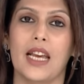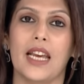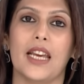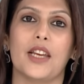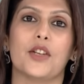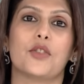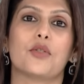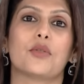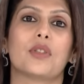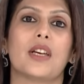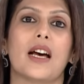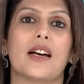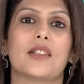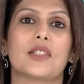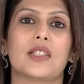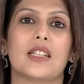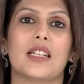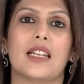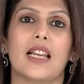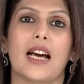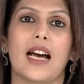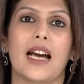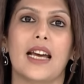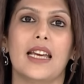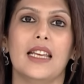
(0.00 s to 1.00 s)
In
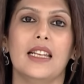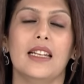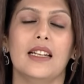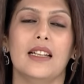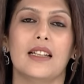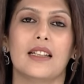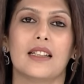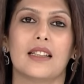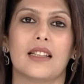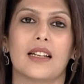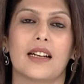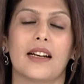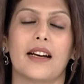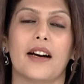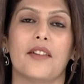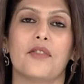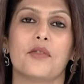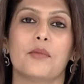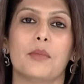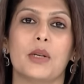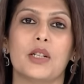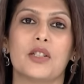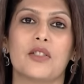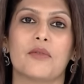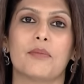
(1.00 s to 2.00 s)
2009, the
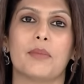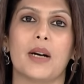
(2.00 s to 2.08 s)
government of